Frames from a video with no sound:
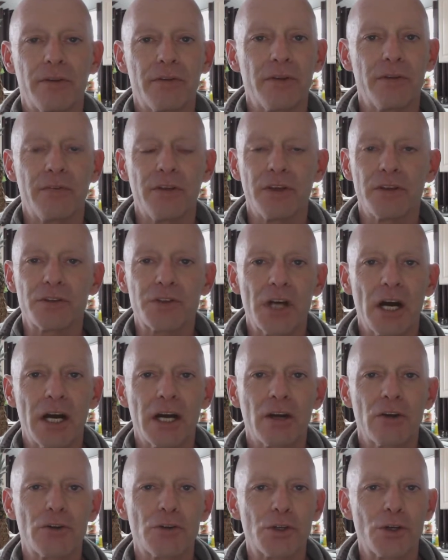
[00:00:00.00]
the
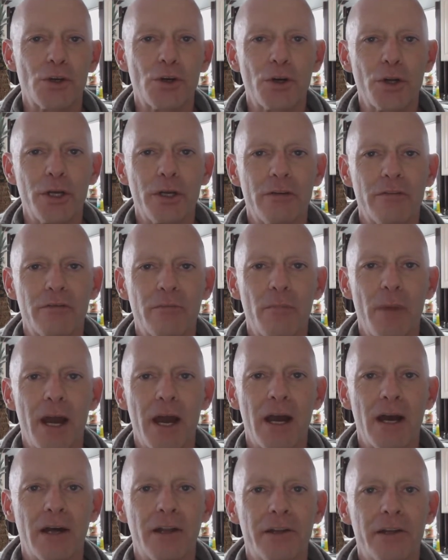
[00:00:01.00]
entire journey of
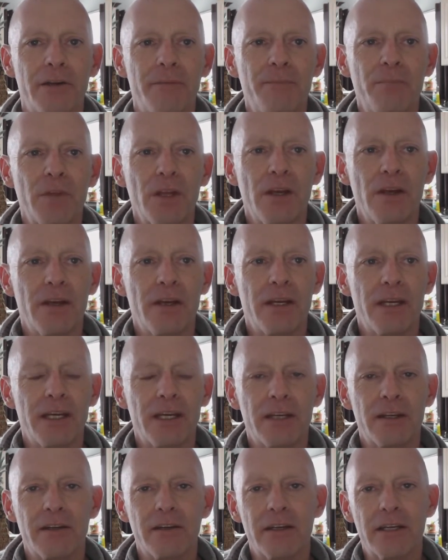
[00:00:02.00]
man
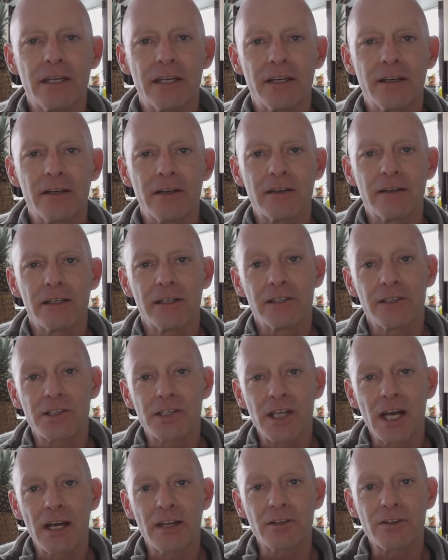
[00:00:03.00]
in
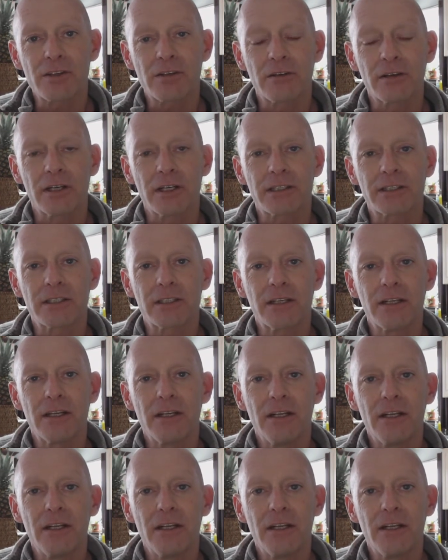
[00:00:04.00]
Sanskrit,